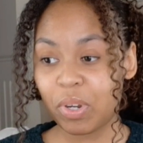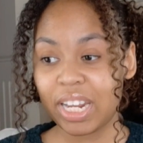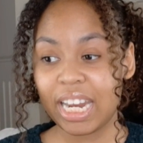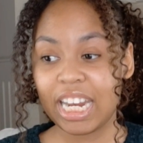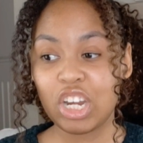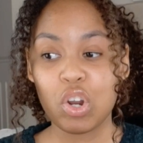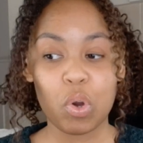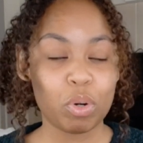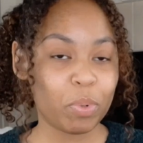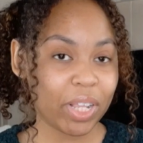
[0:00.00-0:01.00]
on any
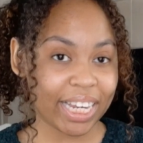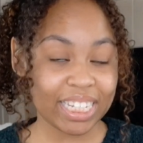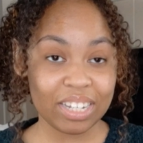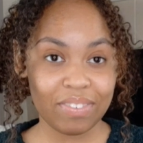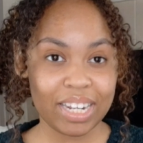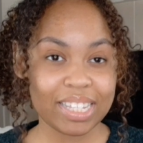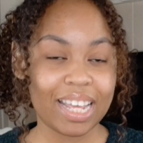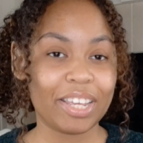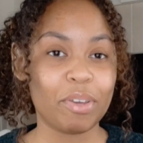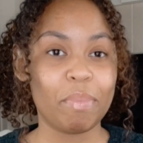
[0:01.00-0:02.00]
notable activities
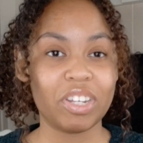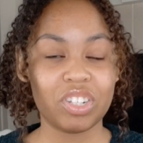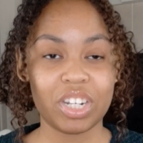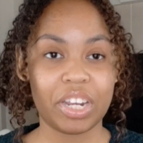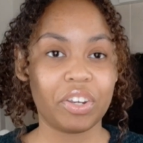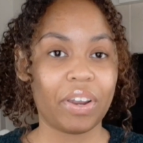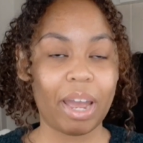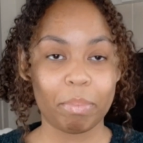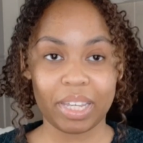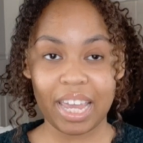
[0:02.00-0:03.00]
that you mentioned in your
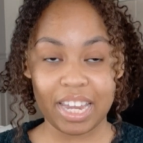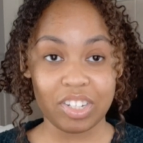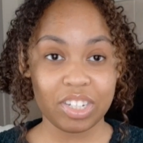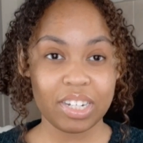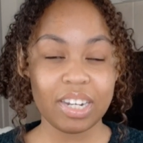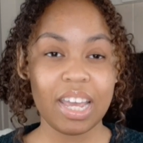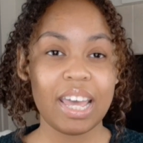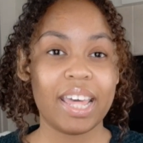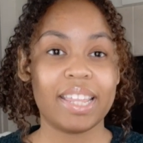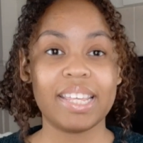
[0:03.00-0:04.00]
application.
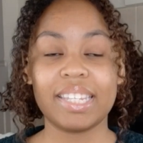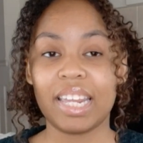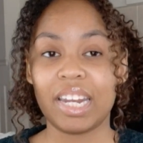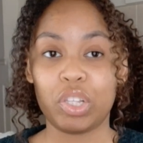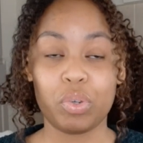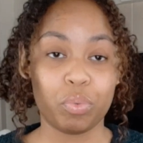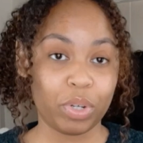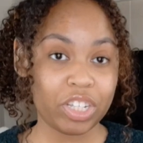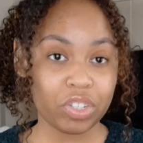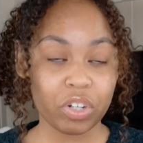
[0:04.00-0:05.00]
This can include
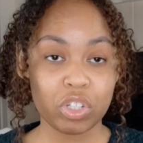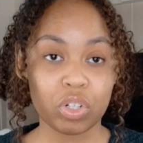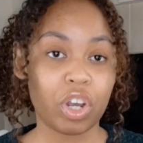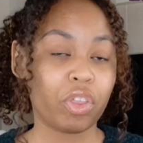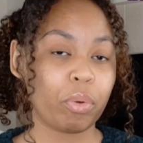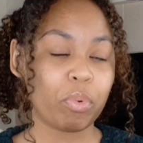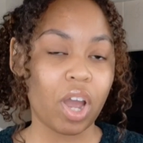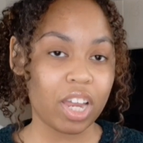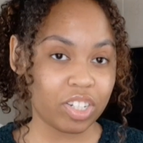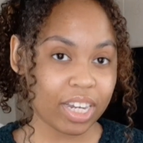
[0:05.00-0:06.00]
research or other
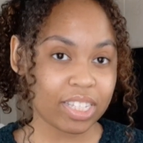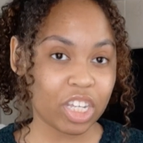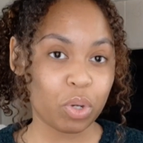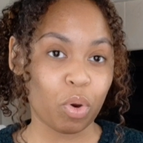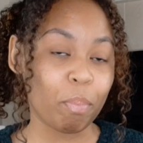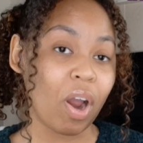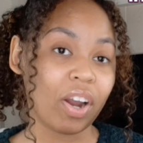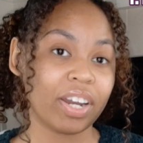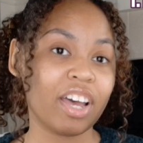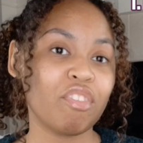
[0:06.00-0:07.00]
projects that you were
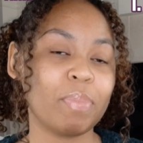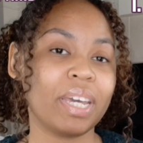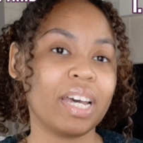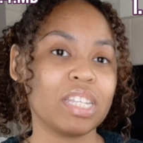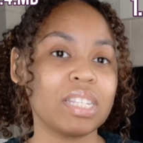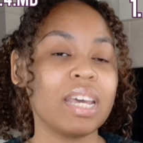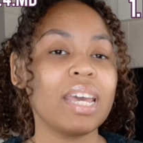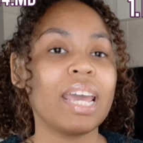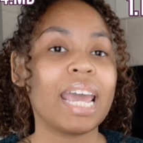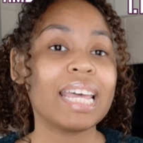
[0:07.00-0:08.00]
part of, because
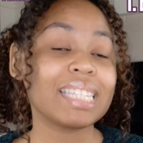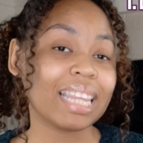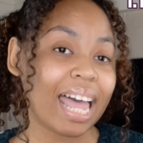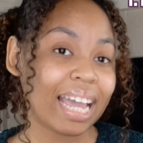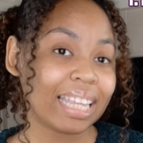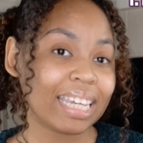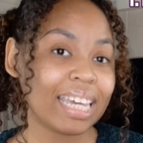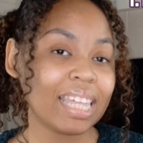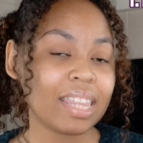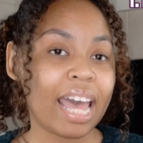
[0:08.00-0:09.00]
it's
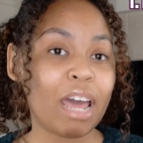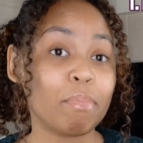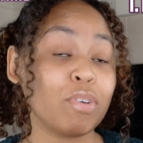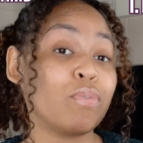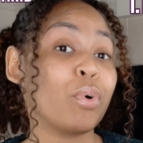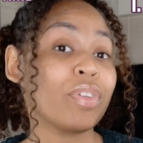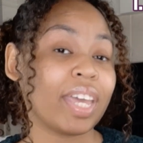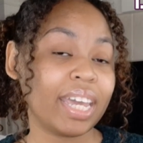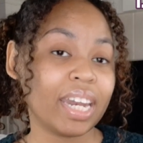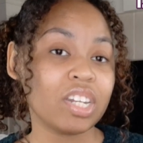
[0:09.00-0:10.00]
likely that before
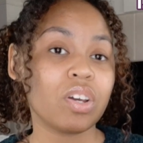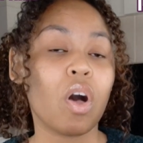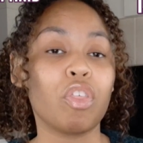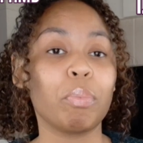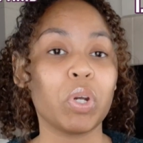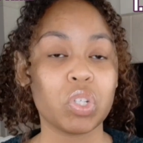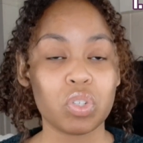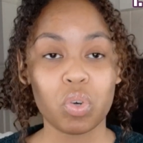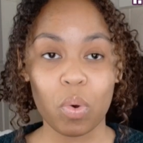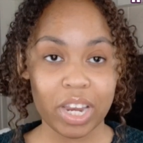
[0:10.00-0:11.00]
they get into all the
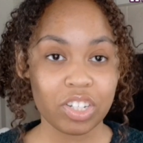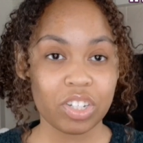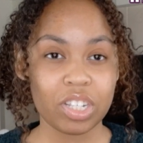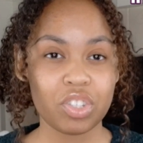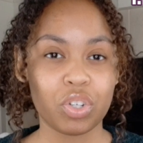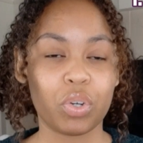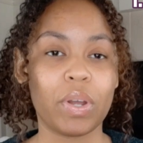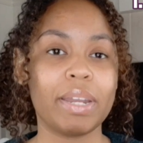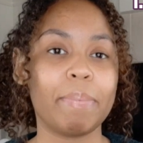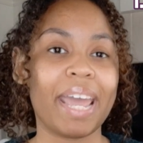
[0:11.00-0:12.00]
personal questions, you're
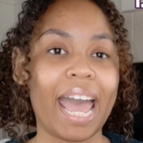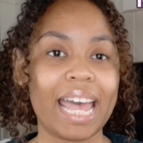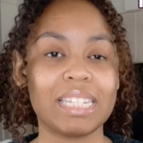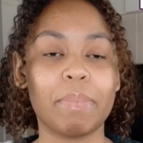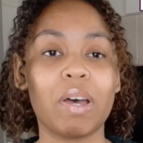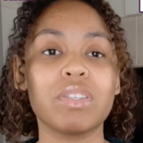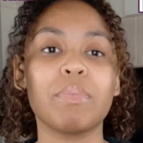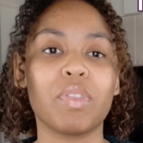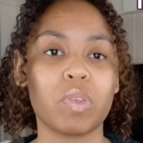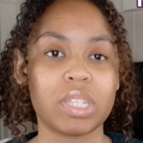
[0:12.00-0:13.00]
going to be asked about
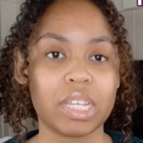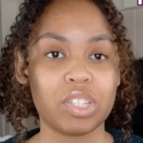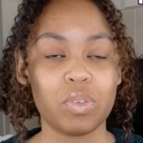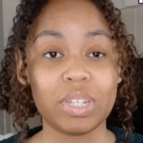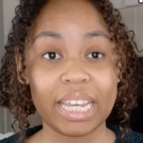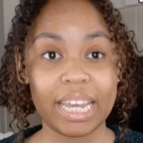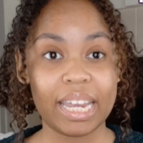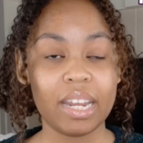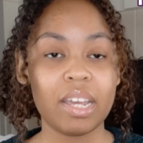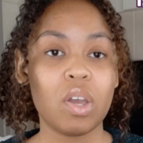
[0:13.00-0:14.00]
some of those things you did,